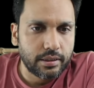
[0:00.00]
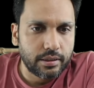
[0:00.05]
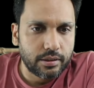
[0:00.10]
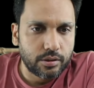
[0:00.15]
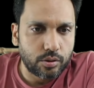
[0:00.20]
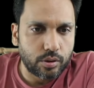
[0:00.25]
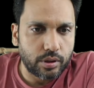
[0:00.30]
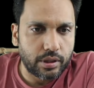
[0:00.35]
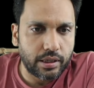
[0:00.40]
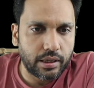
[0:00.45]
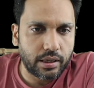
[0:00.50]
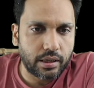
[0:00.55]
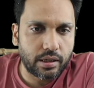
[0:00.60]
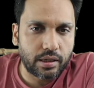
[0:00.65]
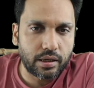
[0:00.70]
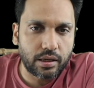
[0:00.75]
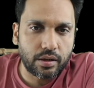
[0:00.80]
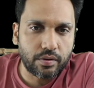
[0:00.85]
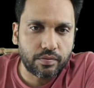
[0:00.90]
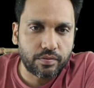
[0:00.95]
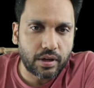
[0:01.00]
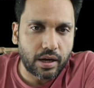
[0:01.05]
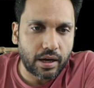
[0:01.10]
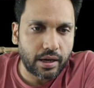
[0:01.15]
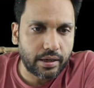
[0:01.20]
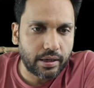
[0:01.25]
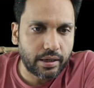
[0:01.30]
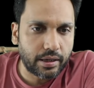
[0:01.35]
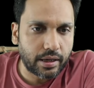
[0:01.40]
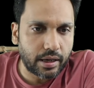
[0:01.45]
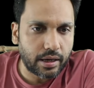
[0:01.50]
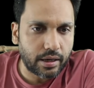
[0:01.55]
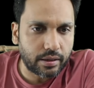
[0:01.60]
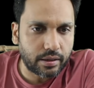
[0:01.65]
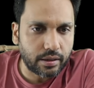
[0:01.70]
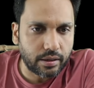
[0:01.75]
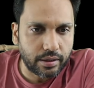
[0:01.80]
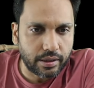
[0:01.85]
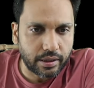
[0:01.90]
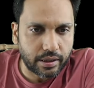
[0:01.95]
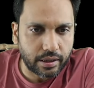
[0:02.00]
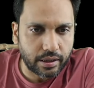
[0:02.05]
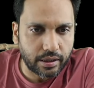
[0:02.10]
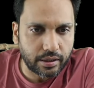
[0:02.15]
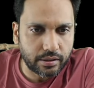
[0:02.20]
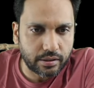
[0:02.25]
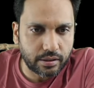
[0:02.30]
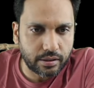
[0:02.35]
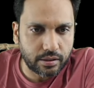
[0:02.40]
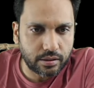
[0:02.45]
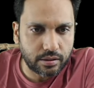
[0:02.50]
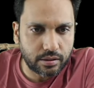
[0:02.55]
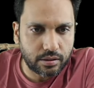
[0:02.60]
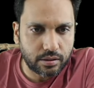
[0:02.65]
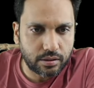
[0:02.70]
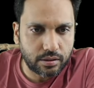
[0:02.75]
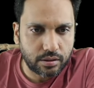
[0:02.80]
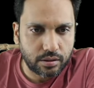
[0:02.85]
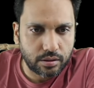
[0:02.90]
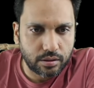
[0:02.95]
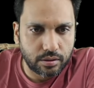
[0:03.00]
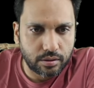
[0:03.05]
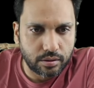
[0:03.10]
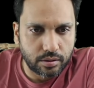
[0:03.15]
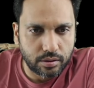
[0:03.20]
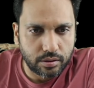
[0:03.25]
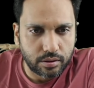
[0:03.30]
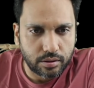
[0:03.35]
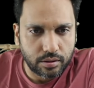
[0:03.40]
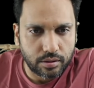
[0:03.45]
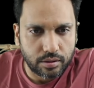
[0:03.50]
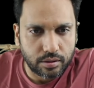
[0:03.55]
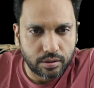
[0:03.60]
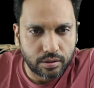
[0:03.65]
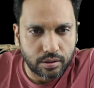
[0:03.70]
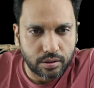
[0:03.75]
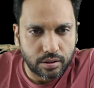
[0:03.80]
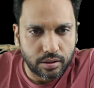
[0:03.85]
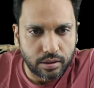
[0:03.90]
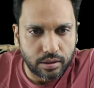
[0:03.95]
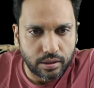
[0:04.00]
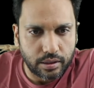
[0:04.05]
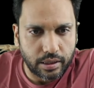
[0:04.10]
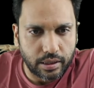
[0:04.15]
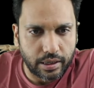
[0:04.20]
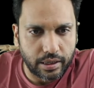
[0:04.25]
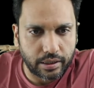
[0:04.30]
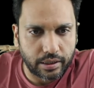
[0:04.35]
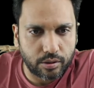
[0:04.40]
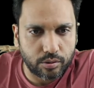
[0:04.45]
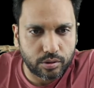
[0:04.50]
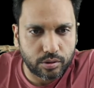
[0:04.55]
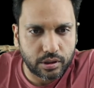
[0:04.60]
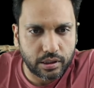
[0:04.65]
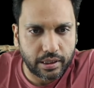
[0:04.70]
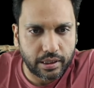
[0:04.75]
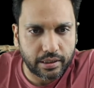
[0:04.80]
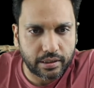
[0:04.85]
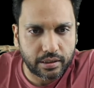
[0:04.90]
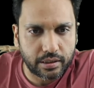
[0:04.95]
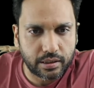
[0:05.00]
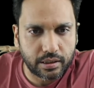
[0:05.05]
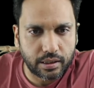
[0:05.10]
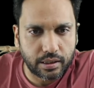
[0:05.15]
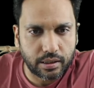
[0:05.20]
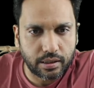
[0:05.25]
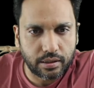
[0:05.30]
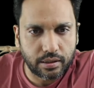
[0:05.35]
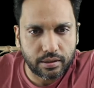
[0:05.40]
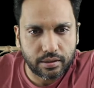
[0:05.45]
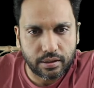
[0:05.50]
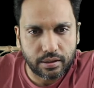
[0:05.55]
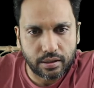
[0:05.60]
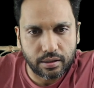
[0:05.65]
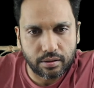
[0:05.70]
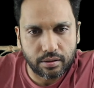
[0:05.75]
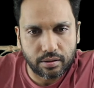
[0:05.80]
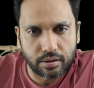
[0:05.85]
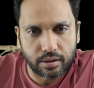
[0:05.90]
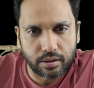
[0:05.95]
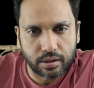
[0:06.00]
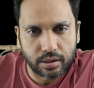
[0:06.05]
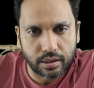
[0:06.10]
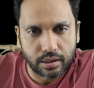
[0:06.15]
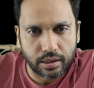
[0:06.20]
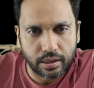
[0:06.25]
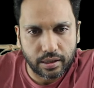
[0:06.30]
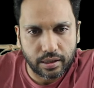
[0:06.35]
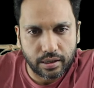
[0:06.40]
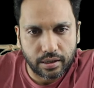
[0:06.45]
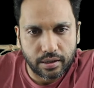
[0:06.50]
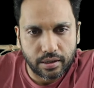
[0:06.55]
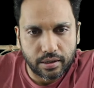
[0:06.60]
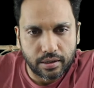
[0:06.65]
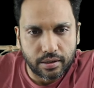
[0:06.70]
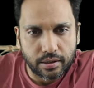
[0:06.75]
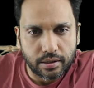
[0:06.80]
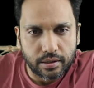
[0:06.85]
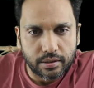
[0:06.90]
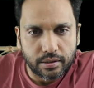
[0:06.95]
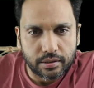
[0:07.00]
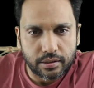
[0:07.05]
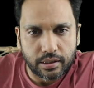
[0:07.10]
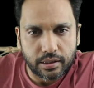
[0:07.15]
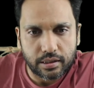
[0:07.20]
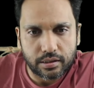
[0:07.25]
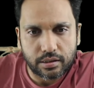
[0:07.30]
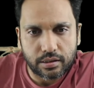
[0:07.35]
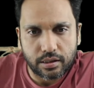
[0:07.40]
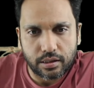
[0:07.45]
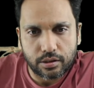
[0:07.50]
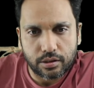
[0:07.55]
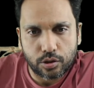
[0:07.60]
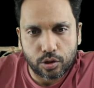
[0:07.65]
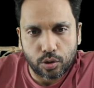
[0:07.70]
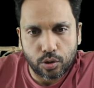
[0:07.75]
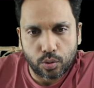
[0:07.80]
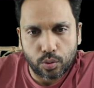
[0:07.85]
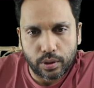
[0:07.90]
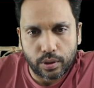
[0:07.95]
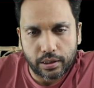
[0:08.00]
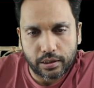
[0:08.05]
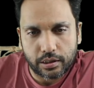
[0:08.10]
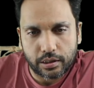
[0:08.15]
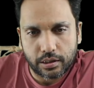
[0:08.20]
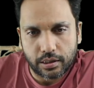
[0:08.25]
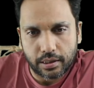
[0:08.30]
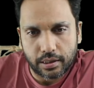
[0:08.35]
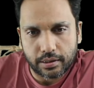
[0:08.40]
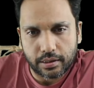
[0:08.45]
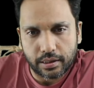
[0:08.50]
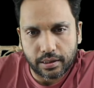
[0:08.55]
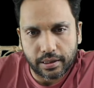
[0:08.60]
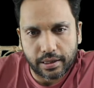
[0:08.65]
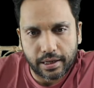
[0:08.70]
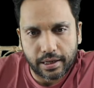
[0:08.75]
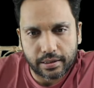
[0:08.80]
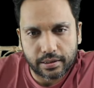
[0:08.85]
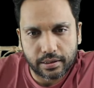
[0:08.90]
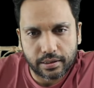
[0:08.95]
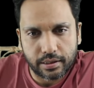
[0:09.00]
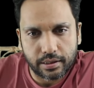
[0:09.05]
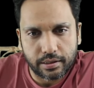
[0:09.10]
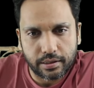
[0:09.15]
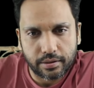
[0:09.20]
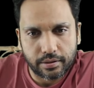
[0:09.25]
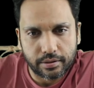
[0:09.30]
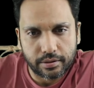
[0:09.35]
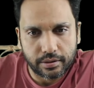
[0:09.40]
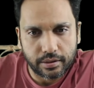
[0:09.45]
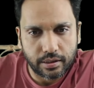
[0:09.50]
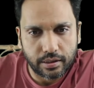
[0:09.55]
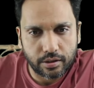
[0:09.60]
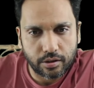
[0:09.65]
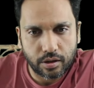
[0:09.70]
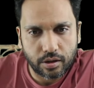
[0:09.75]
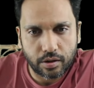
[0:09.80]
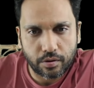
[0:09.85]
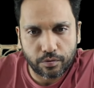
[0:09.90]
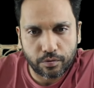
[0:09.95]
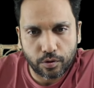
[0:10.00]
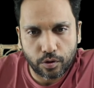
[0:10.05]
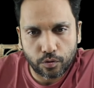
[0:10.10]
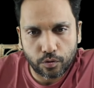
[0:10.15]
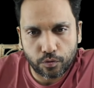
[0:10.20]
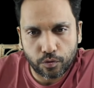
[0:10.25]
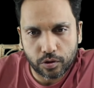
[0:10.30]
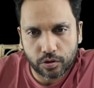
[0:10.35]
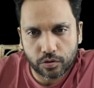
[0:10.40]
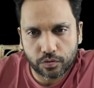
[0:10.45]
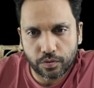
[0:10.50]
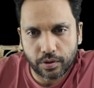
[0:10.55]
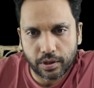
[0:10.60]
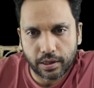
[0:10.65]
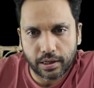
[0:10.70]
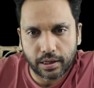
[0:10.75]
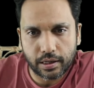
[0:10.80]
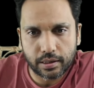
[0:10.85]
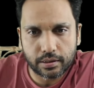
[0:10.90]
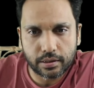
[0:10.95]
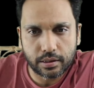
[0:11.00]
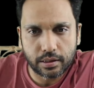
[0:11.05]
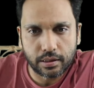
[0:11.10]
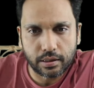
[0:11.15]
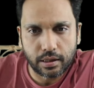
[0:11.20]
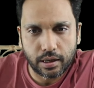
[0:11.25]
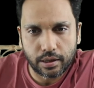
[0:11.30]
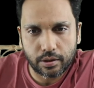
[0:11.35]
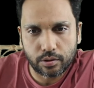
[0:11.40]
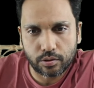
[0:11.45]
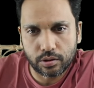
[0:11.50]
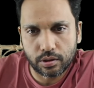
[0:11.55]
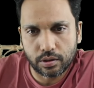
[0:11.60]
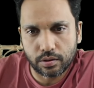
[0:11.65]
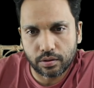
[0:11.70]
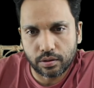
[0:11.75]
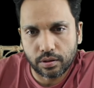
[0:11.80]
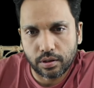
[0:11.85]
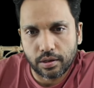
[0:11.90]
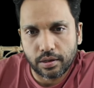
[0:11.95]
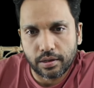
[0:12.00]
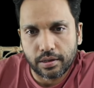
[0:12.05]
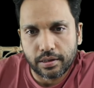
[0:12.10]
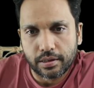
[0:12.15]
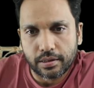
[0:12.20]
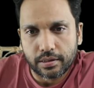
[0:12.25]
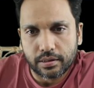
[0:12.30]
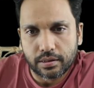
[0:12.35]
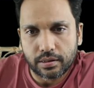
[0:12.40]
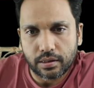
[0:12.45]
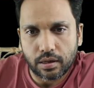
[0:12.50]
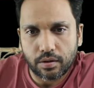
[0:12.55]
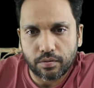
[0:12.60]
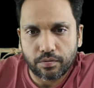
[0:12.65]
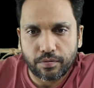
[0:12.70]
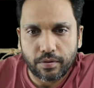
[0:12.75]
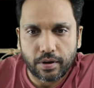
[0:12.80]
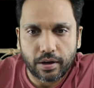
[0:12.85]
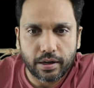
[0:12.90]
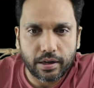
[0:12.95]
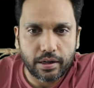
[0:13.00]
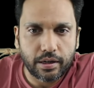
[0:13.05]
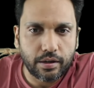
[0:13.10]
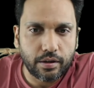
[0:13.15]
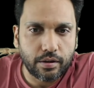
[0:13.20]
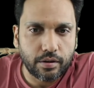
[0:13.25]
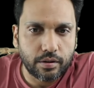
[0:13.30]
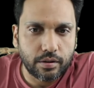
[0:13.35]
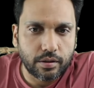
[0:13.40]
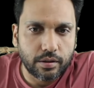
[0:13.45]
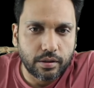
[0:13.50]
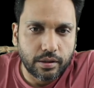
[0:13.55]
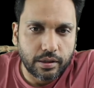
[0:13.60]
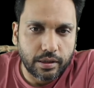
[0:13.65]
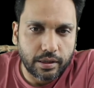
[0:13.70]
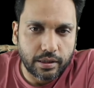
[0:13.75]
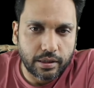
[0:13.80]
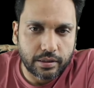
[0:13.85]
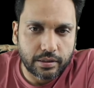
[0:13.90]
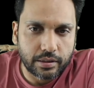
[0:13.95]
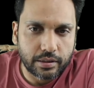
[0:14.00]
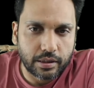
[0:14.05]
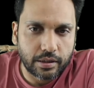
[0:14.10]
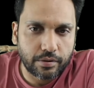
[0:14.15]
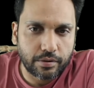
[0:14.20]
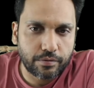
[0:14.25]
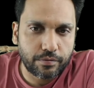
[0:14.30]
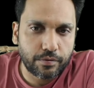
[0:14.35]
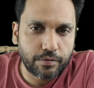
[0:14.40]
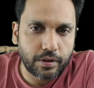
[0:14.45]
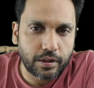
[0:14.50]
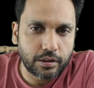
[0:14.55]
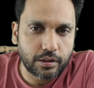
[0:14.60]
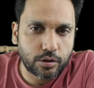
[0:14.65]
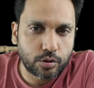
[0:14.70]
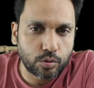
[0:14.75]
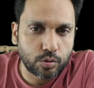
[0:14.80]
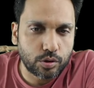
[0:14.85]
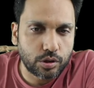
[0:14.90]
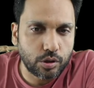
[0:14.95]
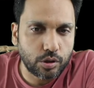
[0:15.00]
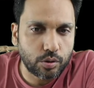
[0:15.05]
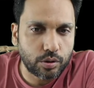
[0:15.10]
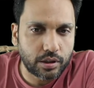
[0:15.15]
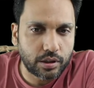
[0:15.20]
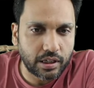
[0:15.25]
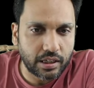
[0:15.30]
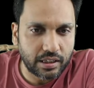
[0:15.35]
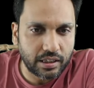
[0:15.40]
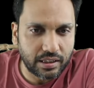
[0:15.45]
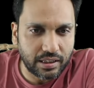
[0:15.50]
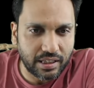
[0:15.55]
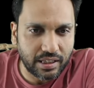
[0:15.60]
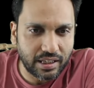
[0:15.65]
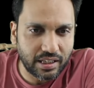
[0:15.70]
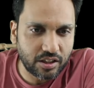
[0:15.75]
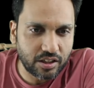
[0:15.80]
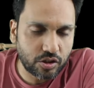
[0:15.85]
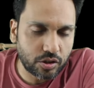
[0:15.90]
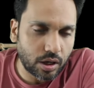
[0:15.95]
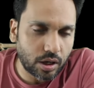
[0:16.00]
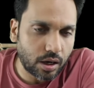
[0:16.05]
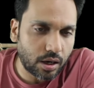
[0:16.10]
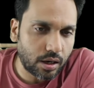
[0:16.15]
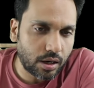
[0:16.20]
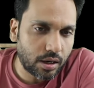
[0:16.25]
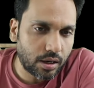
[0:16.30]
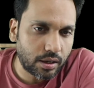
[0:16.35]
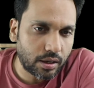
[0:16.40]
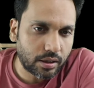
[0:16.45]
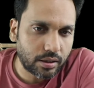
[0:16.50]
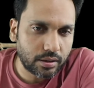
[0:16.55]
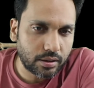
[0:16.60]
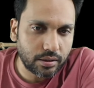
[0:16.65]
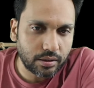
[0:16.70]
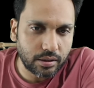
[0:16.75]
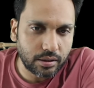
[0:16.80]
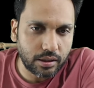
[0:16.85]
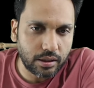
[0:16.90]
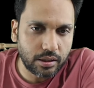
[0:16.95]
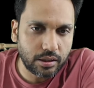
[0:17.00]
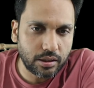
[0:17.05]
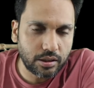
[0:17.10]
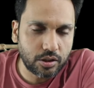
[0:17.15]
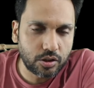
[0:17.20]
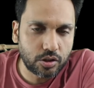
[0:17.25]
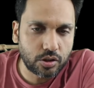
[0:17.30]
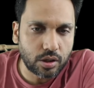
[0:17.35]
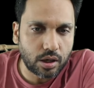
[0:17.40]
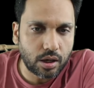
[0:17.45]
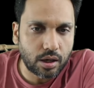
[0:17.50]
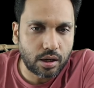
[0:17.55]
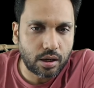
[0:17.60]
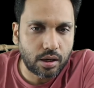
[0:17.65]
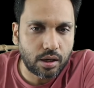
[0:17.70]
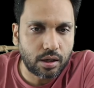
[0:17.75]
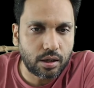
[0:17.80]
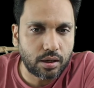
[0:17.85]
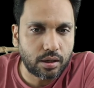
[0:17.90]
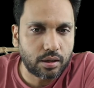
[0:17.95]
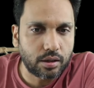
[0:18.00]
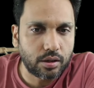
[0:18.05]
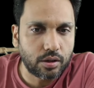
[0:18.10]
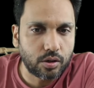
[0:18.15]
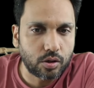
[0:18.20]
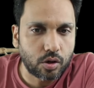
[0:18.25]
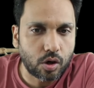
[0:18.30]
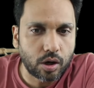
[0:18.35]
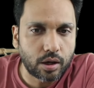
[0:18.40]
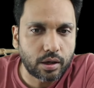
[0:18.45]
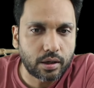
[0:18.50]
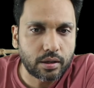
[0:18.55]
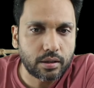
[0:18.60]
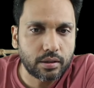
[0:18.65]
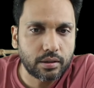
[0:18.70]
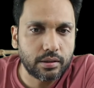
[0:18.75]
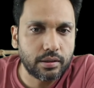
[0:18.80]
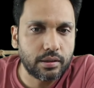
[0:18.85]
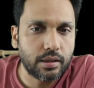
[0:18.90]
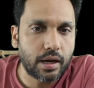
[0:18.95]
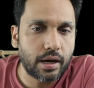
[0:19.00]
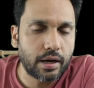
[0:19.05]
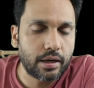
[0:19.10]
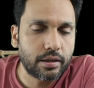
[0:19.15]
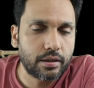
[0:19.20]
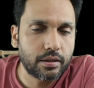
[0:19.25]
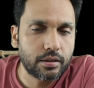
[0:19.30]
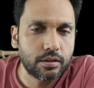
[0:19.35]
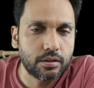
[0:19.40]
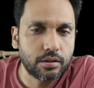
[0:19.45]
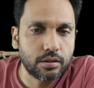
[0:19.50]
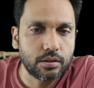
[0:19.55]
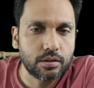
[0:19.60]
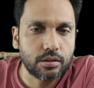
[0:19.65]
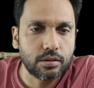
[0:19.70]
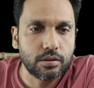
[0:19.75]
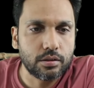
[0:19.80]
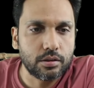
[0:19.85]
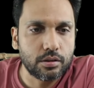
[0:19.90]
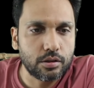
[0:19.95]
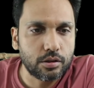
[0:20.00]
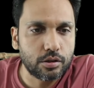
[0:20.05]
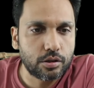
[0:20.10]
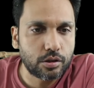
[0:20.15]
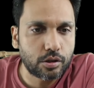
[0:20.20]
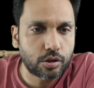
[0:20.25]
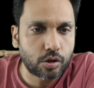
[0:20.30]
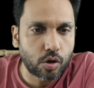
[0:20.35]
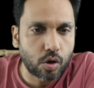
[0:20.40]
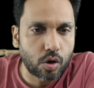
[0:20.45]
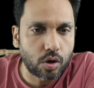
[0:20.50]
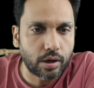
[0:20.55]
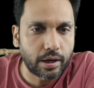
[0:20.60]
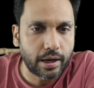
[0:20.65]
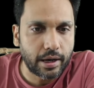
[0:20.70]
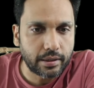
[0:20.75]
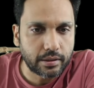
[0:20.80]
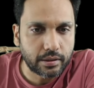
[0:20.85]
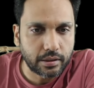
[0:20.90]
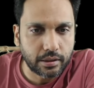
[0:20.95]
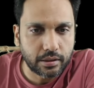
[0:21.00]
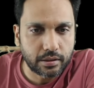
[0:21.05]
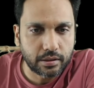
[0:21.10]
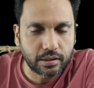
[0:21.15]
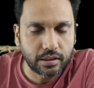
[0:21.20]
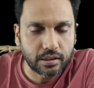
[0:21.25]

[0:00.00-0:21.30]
So here, if the ionic character decreases, like you see HCN, then your CH3COH acetic acid, then you have your phosphoric acid, hydrogen sulfide, HF, H2CO3. These are not that strong acids.